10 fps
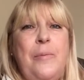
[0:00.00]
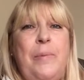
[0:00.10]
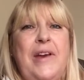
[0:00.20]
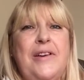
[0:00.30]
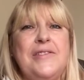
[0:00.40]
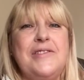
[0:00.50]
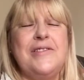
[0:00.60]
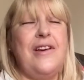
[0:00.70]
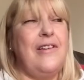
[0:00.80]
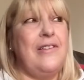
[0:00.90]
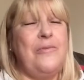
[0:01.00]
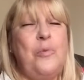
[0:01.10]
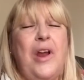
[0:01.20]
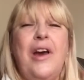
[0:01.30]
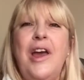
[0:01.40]
Because
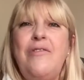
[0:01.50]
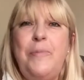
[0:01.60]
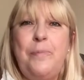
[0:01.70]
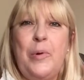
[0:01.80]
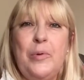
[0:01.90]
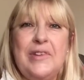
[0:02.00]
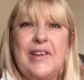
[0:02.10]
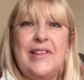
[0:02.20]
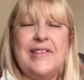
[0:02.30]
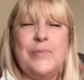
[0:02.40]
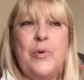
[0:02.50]
well, I only booked it this